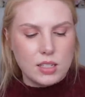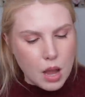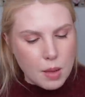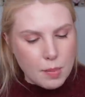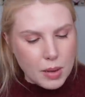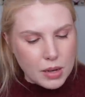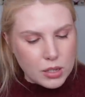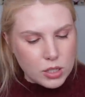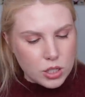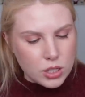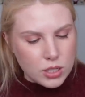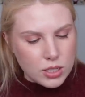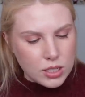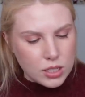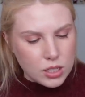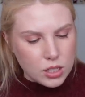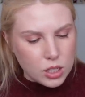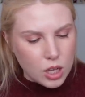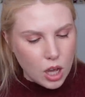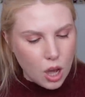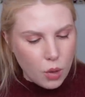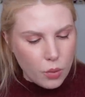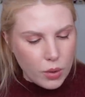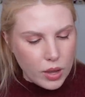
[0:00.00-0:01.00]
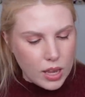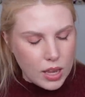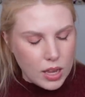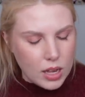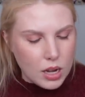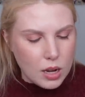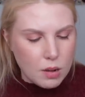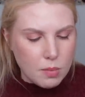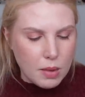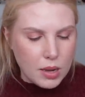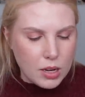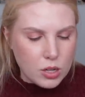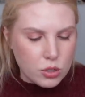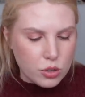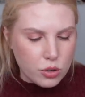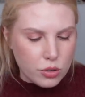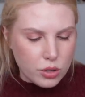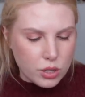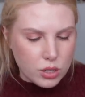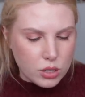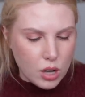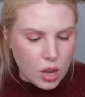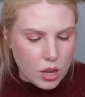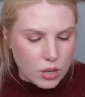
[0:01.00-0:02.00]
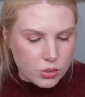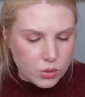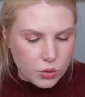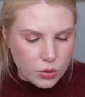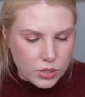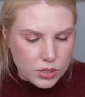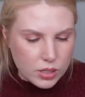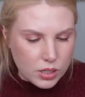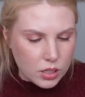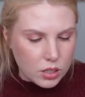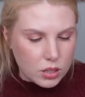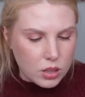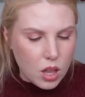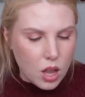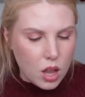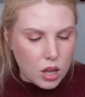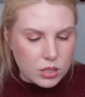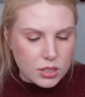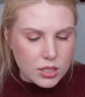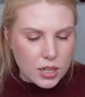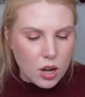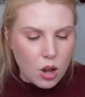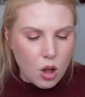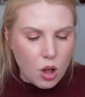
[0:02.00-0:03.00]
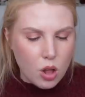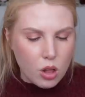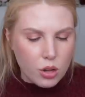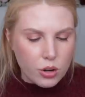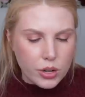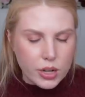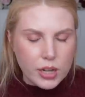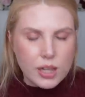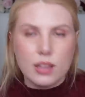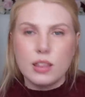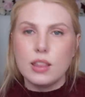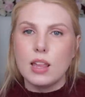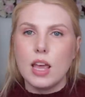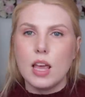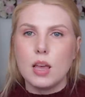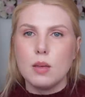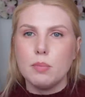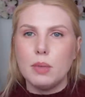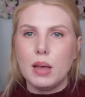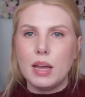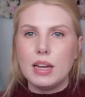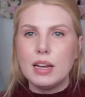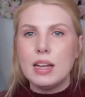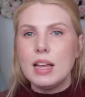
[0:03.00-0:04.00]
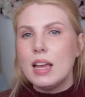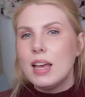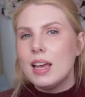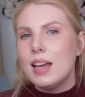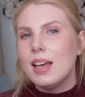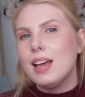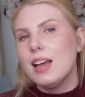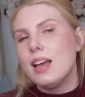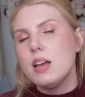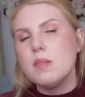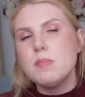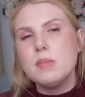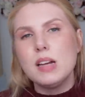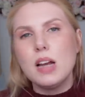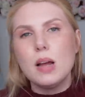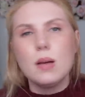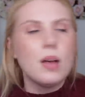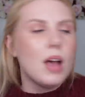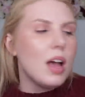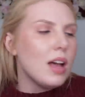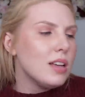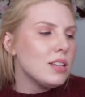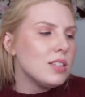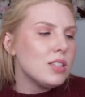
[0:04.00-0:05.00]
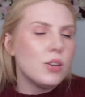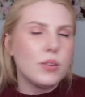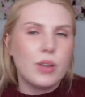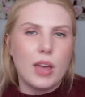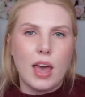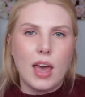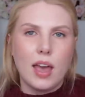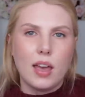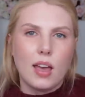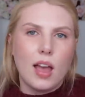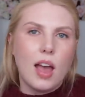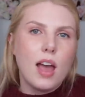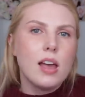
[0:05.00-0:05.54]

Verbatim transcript: I might just need to go in and make sure the nozzle isn't clogged at all or anything, but I mean, it's okay.